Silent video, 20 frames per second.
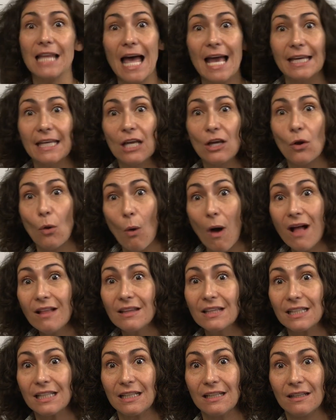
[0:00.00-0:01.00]
lacking
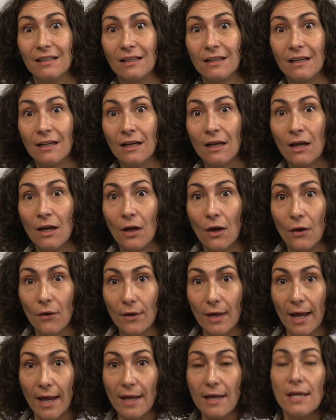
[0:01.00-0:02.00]
quality.
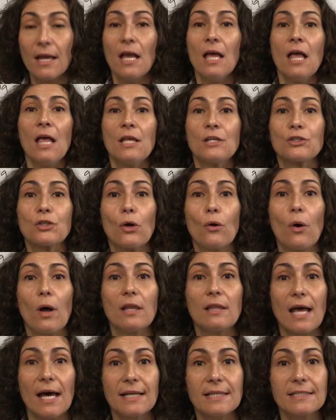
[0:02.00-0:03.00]
Okay? So a
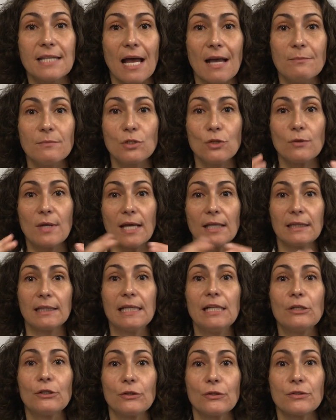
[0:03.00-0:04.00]
lot of times you get
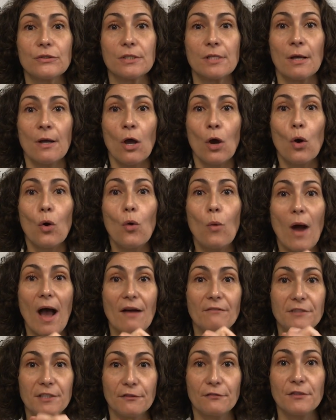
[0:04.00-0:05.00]
leaders who
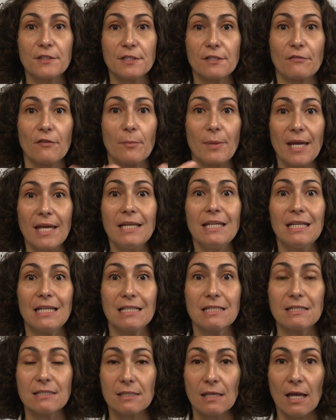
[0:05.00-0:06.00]
have difference of
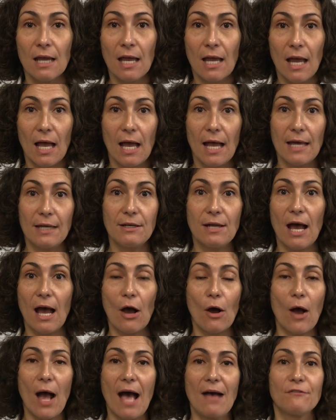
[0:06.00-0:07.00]
opinions and
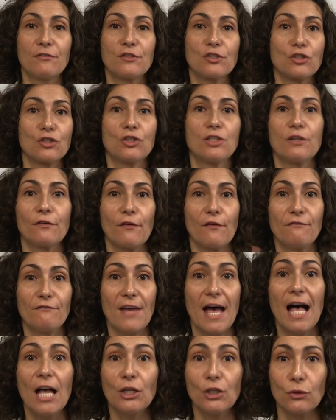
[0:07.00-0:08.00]
have different
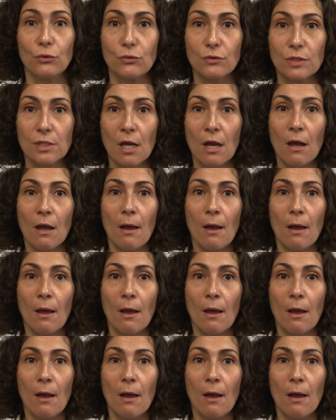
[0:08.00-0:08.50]
values.